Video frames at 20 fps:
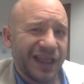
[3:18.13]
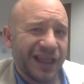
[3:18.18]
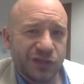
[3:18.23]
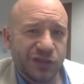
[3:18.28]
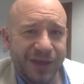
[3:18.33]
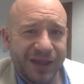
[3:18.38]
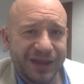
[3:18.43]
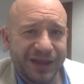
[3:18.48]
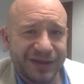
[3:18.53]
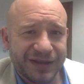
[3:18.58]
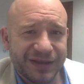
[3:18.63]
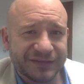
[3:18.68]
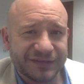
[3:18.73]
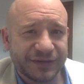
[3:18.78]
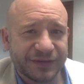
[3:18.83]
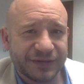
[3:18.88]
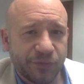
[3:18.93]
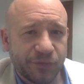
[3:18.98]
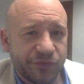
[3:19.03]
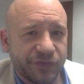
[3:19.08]
And you might not
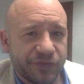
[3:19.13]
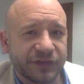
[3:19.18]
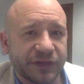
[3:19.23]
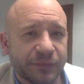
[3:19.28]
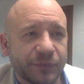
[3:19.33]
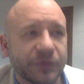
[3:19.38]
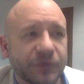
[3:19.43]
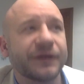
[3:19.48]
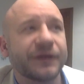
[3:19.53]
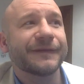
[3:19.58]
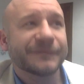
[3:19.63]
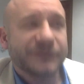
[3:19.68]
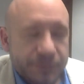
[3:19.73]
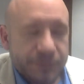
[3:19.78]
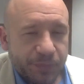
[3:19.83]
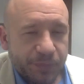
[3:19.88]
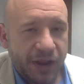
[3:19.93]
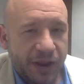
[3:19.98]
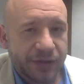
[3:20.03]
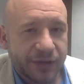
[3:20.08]
see them over the summer,
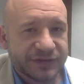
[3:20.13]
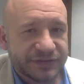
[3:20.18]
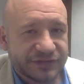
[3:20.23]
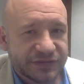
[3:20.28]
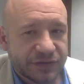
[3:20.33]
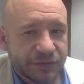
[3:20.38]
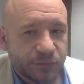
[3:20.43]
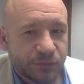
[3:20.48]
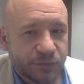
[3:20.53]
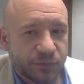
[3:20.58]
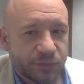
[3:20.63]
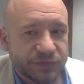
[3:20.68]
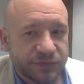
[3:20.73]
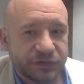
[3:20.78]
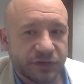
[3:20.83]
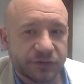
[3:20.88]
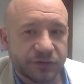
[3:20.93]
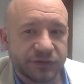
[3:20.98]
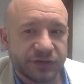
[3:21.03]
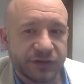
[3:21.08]
probably going to see them when we
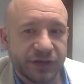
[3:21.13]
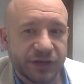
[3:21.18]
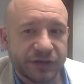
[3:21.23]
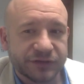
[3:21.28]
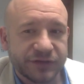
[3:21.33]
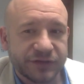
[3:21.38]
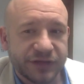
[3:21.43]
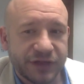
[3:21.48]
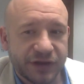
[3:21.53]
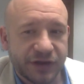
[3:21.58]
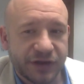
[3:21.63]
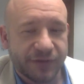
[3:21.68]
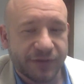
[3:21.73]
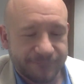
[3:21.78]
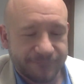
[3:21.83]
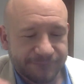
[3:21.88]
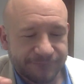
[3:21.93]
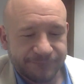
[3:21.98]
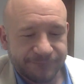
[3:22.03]
start the next year.